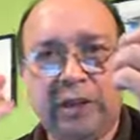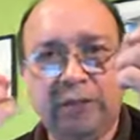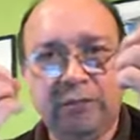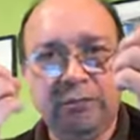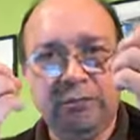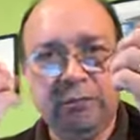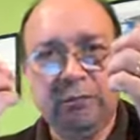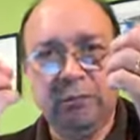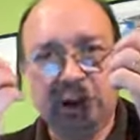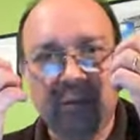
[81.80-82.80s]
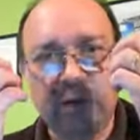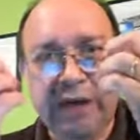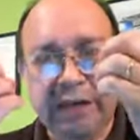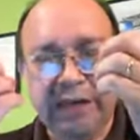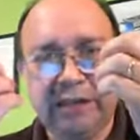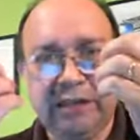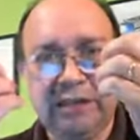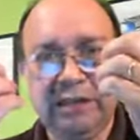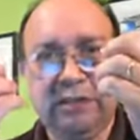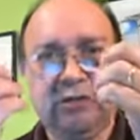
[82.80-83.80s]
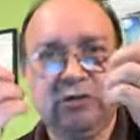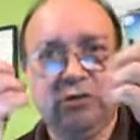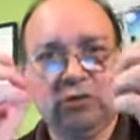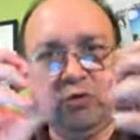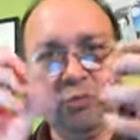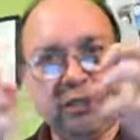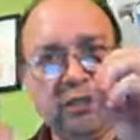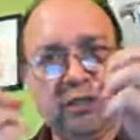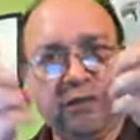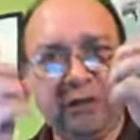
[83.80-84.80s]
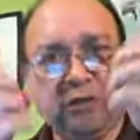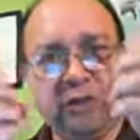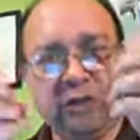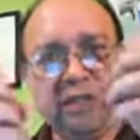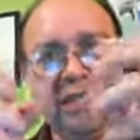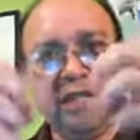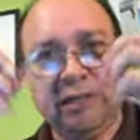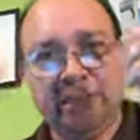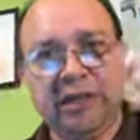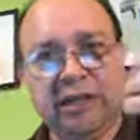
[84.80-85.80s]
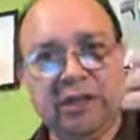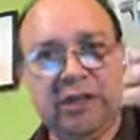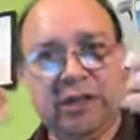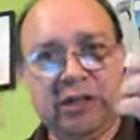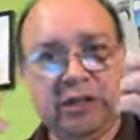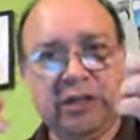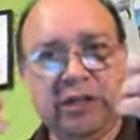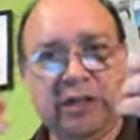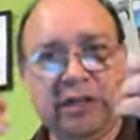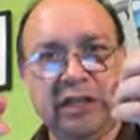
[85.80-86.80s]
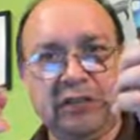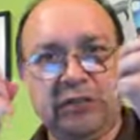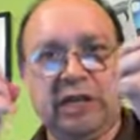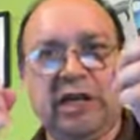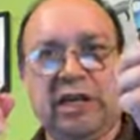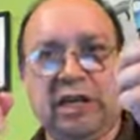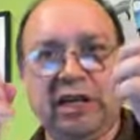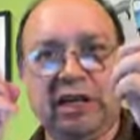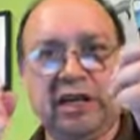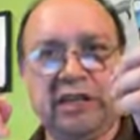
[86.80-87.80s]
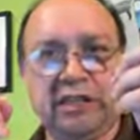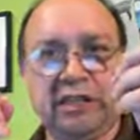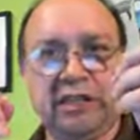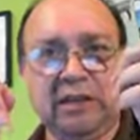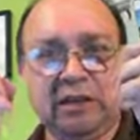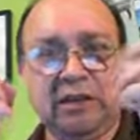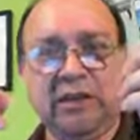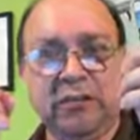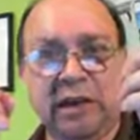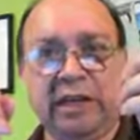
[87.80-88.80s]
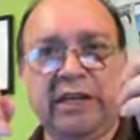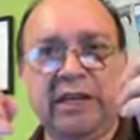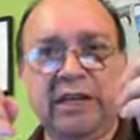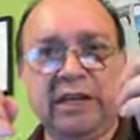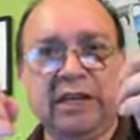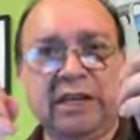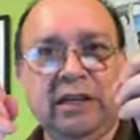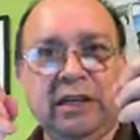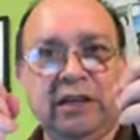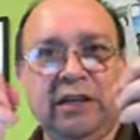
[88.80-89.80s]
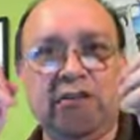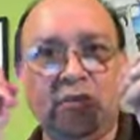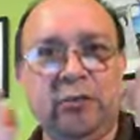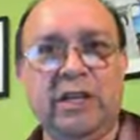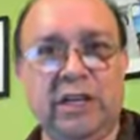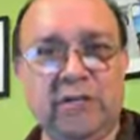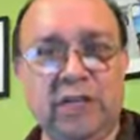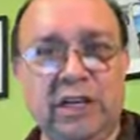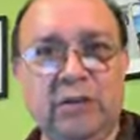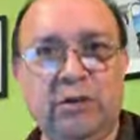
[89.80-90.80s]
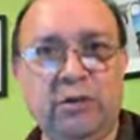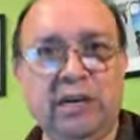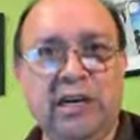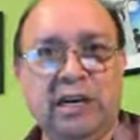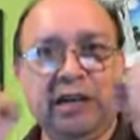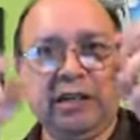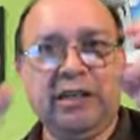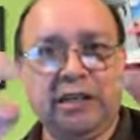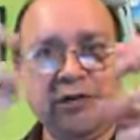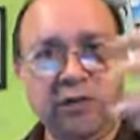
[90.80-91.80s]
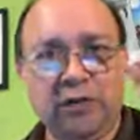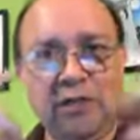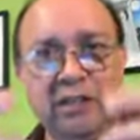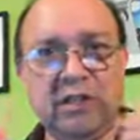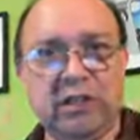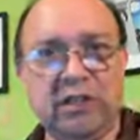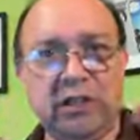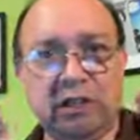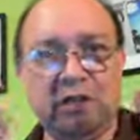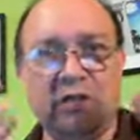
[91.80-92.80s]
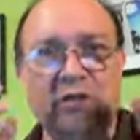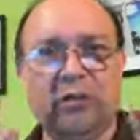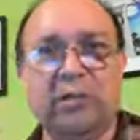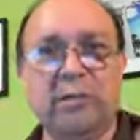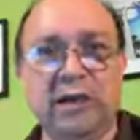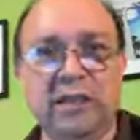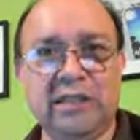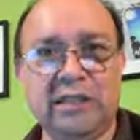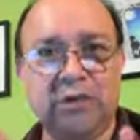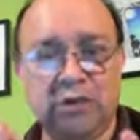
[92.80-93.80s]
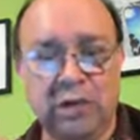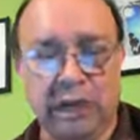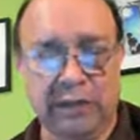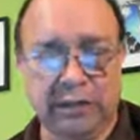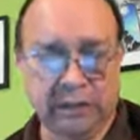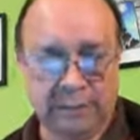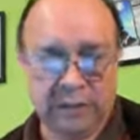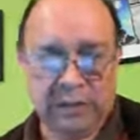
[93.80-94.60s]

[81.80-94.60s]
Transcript: bodies, two pieces of the truss independent from each other that you can analyze as a free body that should be in equilibrium under the forces on all the bars that you cut.